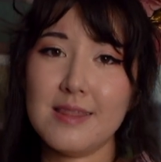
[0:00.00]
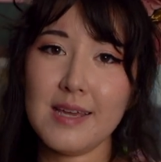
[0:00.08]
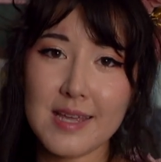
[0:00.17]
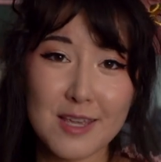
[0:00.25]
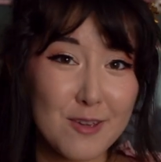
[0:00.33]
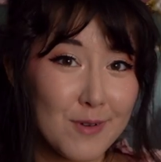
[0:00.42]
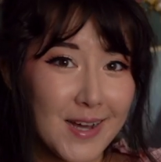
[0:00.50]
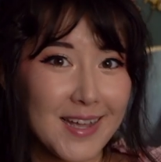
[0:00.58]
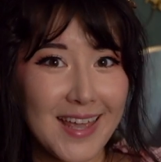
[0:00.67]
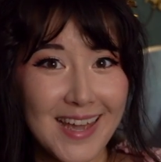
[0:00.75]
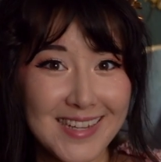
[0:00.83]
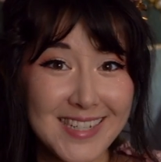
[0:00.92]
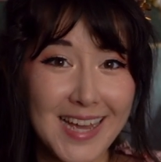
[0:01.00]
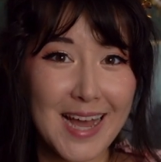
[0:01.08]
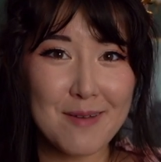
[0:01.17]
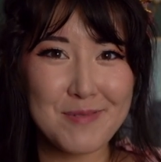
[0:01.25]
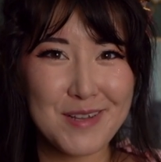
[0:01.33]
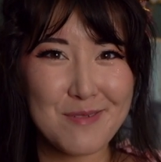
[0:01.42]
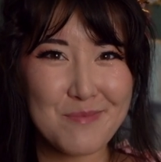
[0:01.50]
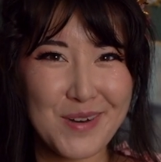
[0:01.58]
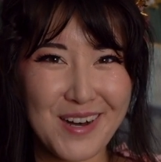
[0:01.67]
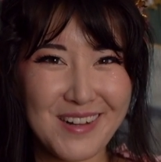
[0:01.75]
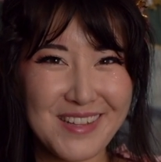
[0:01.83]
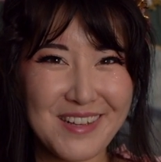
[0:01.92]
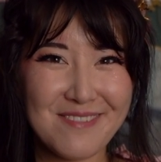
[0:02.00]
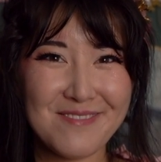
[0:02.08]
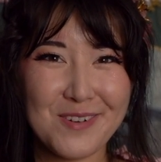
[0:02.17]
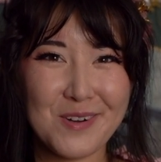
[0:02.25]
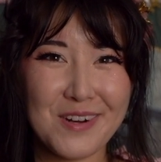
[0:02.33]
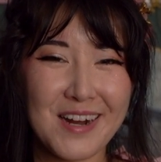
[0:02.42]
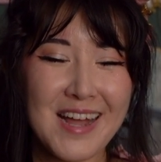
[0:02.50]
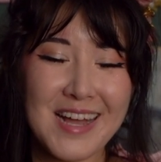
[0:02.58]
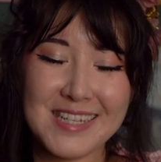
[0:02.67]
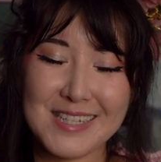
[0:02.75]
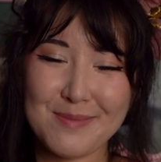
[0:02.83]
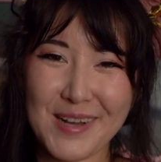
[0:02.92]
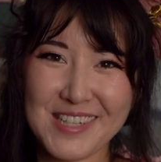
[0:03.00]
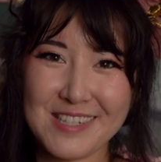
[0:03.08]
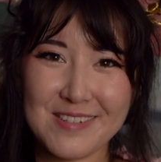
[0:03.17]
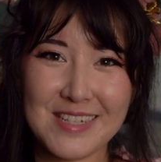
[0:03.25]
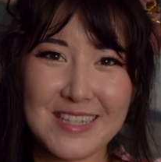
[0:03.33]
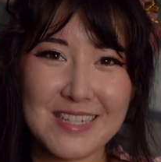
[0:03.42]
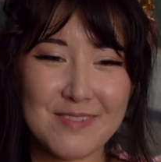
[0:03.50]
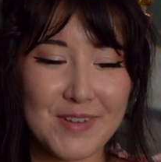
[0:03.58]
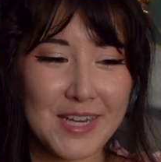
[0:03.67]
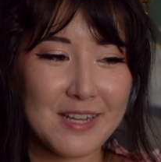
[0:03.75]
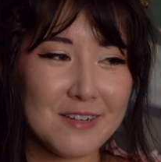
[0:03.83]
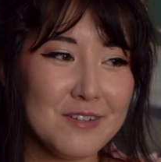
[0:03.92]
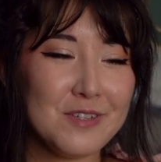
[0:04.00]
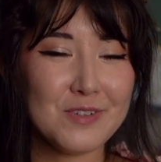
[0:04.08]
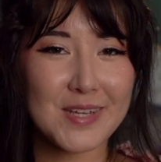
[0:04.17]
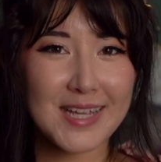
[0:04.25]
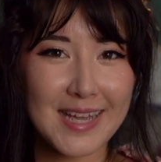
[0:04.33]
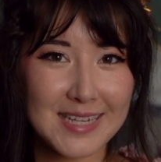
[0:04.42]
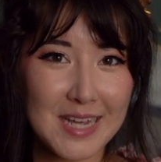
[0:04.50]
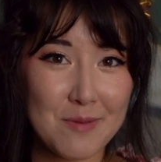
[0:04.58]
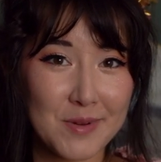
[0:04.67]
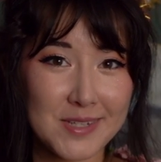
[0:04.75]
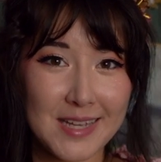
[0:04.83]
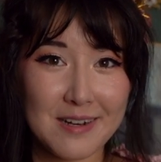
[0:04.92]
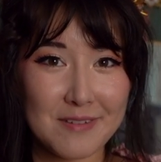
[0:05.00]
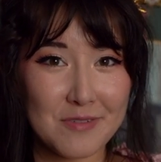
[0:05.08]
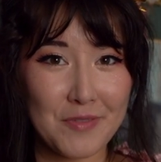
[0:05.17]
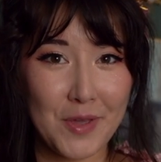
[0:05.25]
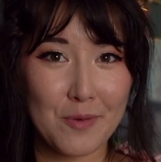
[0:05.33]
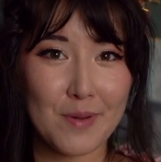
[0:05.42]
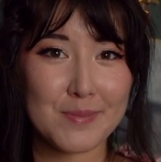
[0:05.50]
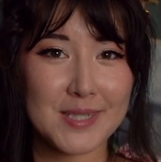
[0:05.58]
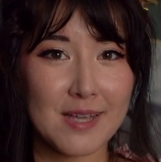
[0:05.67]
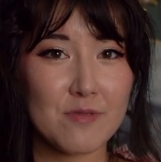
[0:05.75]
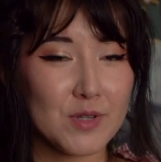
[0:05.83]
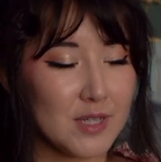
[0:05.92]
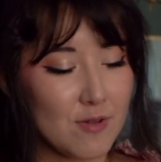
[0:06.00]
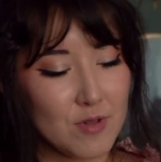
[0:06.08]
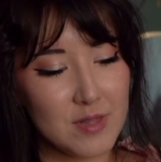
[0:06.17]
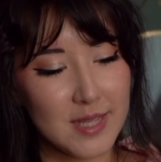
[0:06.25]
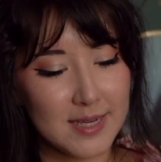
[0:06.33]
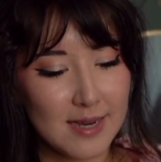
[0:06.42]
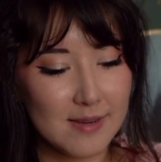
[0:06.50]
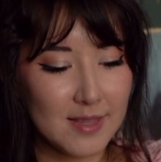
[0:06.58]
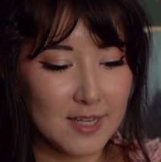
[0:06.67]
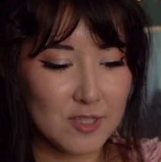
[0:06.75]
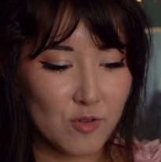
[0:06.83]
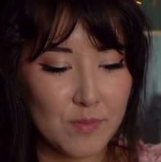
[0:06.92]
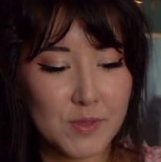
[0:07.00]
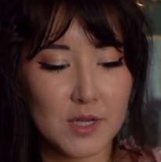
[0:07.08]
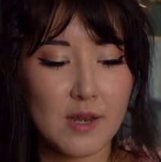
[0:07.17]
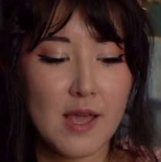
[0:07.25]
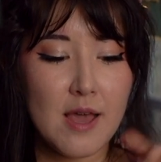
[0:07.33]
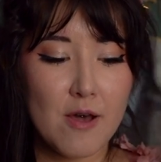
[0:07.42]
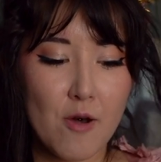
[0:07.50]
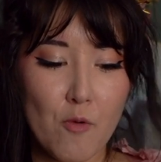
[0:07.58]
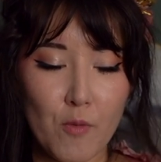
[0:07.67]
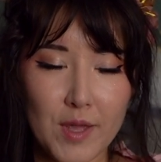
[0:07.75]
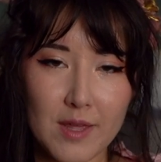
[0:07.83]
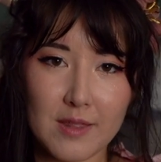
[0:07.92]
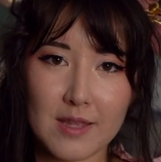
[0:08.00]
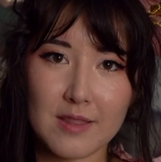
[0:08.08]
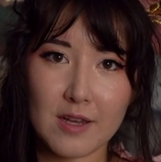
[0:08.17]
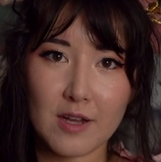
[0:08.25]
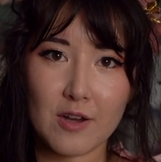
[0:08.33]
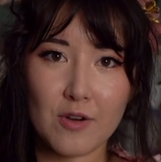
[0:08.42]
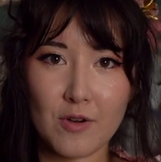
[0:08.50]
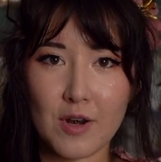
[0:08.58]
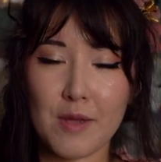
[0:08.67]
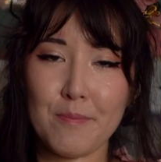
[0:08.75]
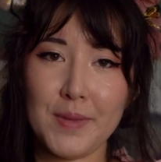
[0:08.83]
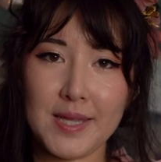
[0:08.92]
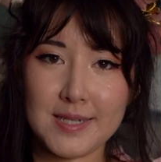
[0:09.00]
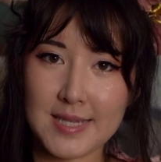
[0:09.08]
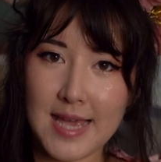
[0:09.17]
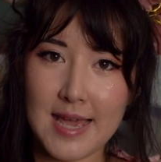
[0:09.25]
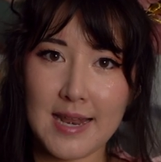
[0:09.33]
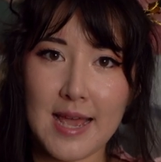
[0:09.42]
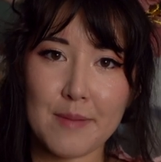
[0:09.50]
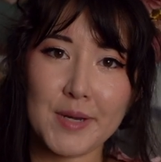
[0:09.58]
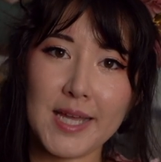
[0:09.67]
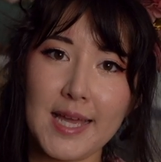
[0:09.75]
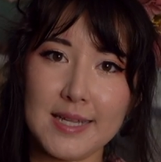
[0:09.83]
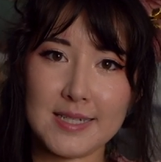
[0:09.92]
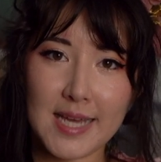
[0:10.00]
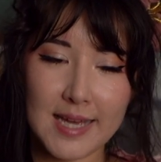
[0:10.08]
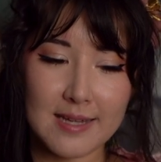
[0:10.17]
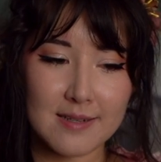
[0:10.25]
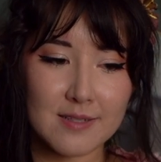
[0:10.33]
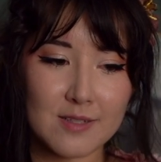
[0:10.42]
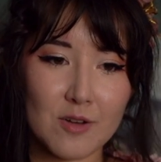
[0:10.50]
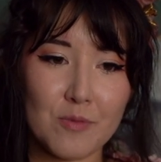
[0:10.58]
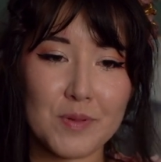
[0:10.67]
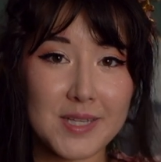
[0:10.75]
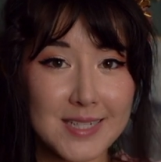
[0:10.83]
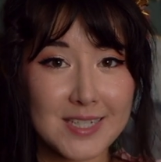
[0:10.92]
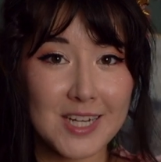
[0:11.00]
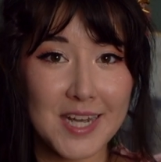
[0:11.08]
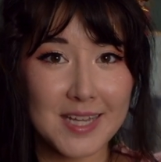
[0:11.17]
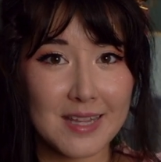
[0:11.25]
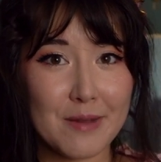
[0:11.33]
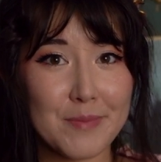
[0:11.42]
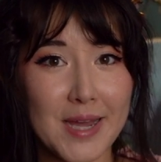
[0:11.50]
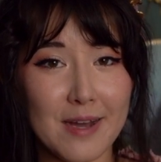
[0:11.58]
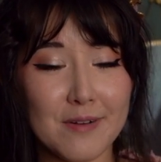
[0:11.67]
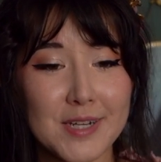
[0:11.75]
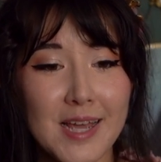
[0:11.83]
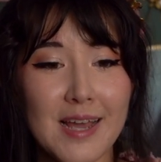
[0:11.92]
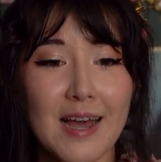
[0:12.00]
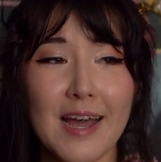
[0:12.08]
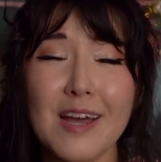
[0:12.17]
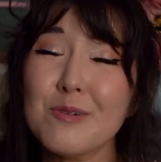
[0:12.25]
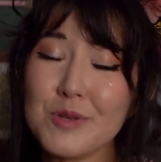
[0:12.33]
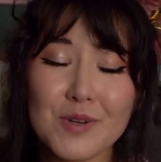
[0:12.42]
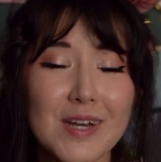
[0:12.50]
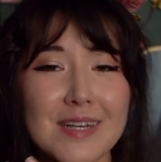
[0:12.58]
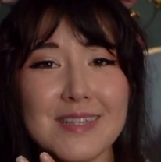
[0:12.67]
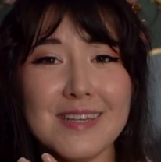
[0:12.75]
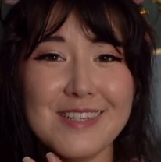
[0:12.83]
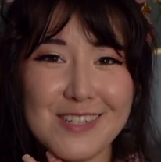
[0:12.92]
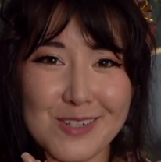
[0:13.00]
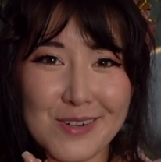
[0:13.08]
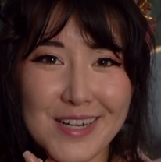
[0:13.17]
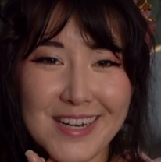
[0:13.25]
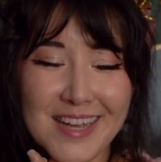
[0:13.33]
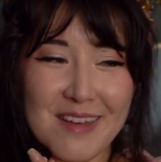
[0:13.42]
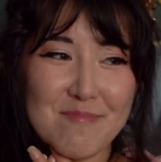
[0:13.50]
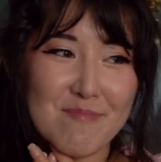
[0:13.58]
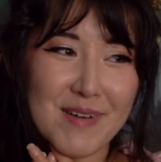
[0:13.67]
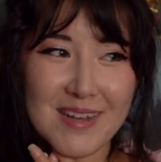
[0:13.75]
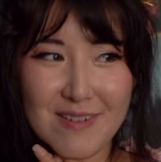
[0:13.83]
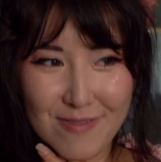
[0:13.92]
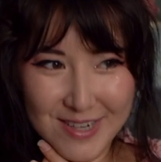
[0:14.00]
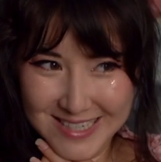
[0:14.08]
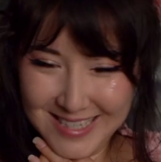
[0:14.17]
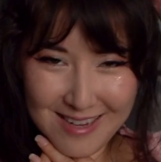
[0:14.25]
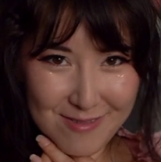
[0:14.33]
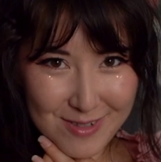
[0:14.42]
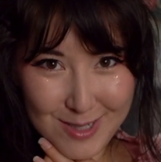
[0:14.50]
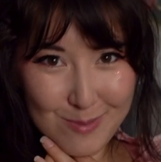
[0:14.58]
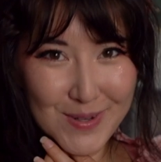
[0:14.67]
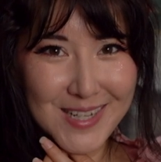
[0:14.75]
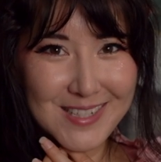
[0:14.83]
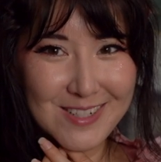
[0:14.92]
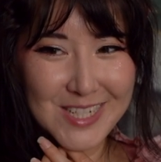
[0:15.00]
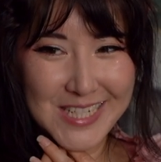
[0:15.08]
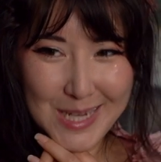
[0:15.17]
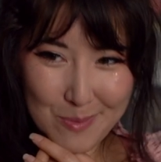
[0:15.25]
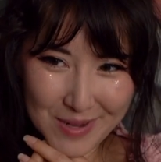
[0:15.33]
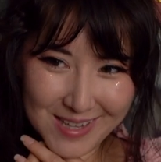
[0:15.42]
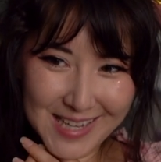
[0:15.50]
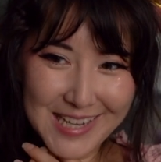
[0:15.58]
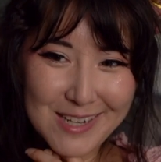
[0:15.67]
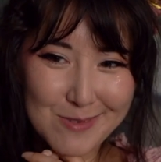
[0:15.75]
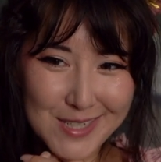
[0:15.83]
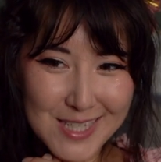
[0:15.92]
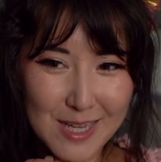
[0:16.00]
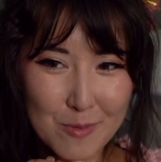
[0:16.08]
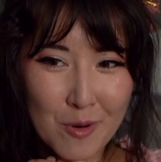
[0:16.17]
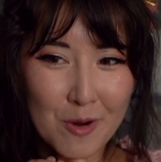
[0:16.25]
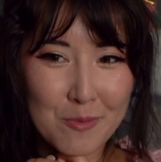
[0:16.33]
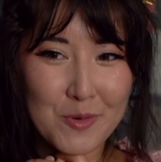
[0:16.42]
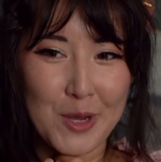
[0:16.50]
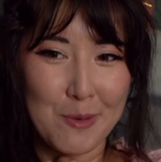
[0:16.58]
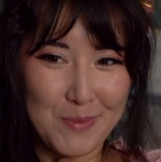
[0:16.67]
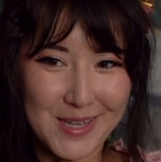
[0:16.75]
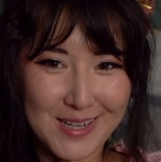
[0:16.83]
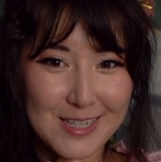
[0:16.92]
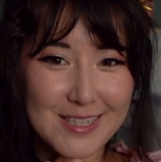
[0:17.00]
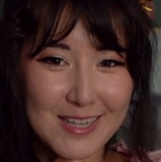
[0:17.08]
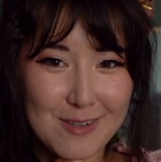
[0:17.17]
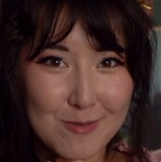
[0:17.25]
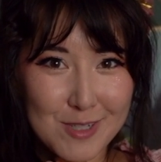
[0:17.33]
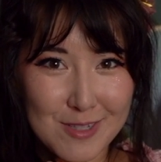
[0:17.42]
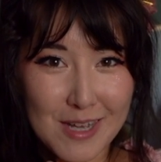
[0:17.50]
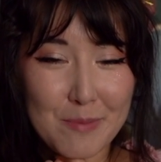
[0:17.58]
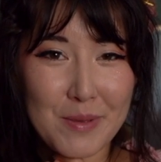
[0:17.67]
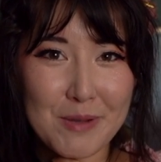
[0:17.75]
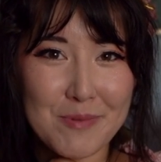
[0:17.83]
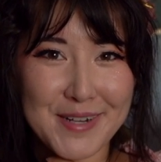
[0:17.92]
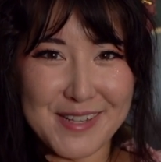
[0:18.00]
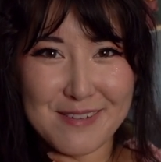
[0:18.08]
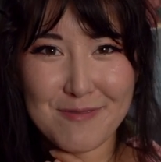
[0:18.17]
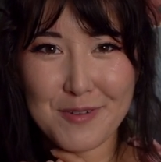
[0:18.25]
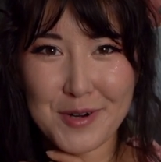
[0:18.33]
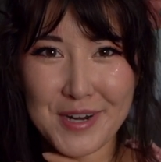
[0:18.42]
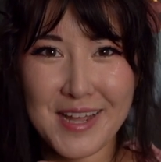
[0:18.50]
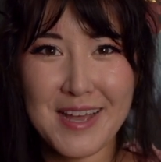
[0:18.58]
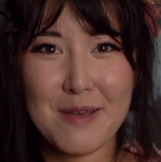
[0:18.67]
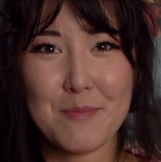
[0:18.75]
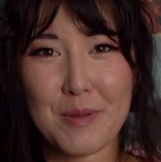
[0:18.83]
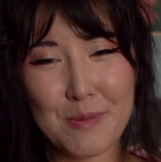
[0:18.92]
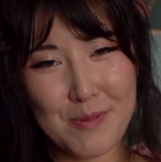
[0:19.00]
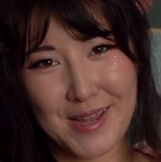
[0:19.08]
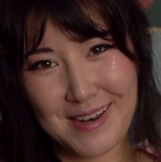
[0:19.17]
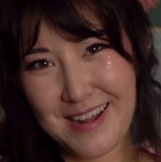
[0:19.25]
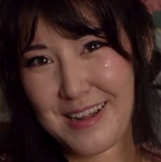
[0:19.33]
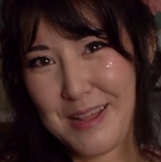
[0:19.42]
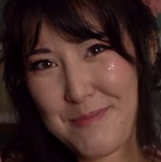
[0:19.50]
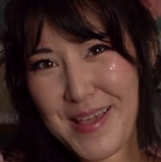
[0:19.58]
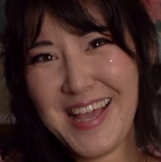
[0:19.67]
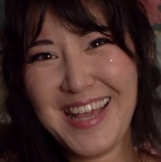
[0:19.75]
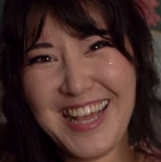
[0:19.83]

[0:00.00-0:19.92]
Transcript: Thank you again to Happy and Polly for sponsoring this video. You can get 10% off of their website, which I will link down in the description, with the code MIN10, M-I-N-10, so please check them out. I hope you guys enjoyed my first ever sponsorship. I thought it was appropriate because it was a big present for Big Bad and Honeybee.